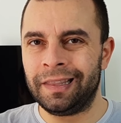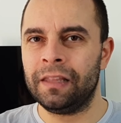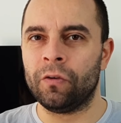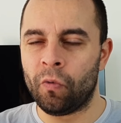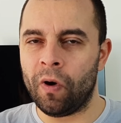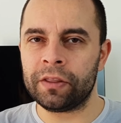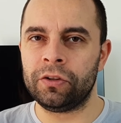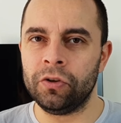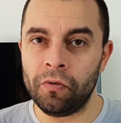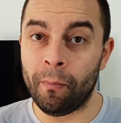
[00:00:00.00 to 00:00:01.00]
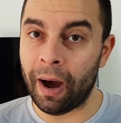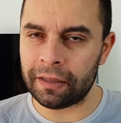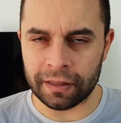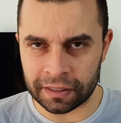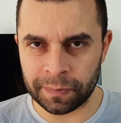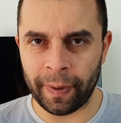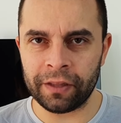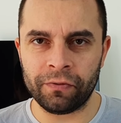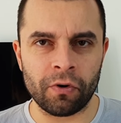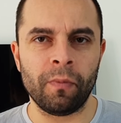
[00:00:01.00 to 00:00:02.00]
than what you might
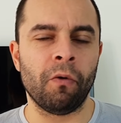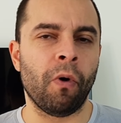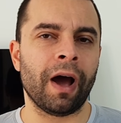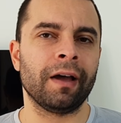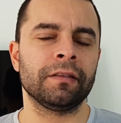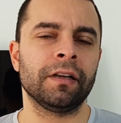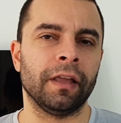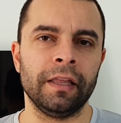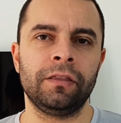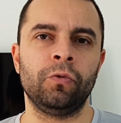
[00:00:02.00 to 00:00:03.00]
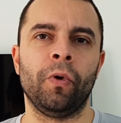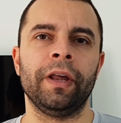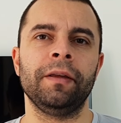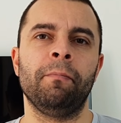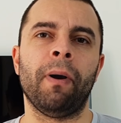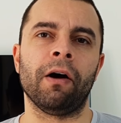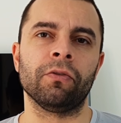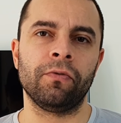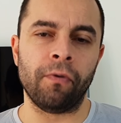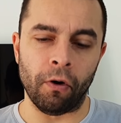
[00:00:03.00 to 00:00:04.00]
expect from a 120
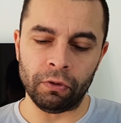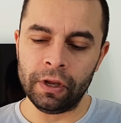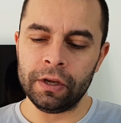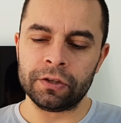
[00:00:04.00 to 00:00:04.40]
pound phone.